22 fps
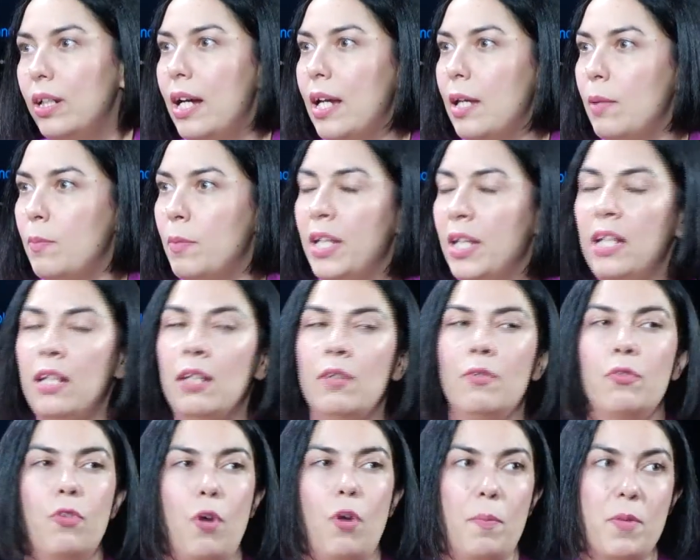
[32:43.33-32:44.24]
I mean,
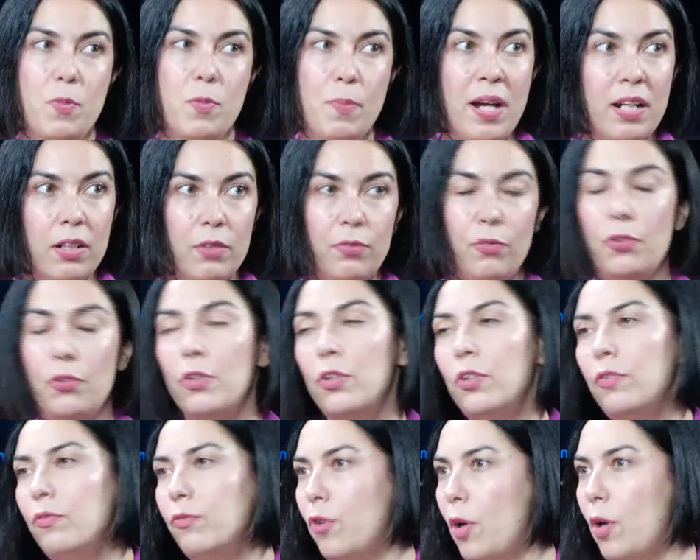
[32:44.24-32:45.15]
from a
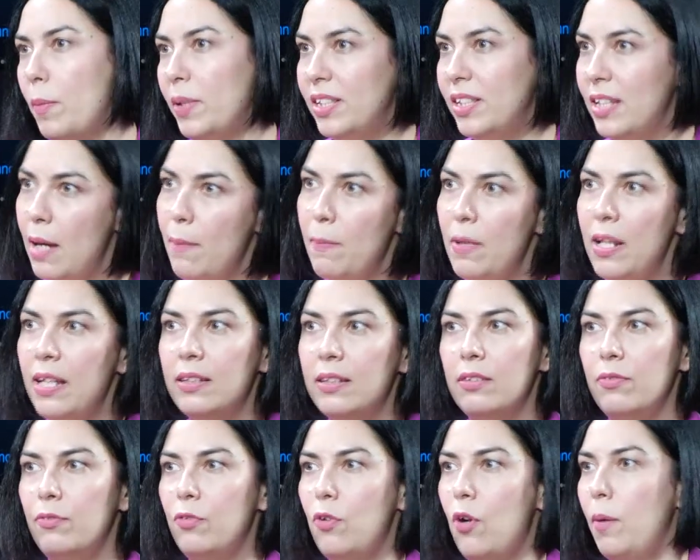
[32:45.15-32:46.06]
smartphone, from a tablet,
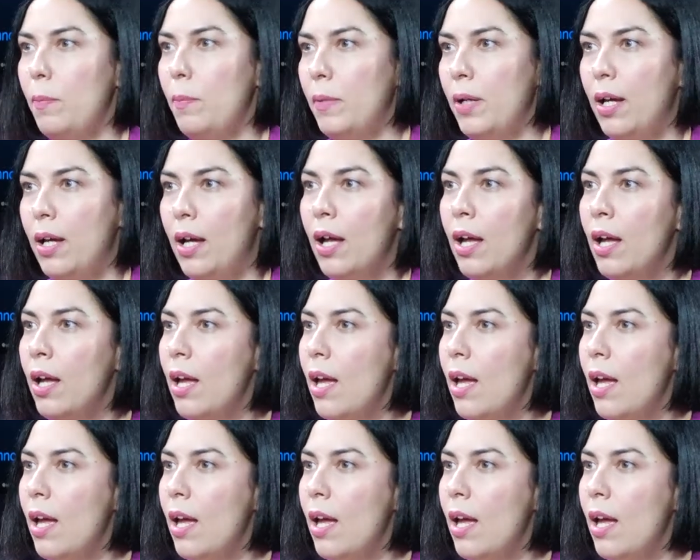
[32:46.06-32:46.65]
from a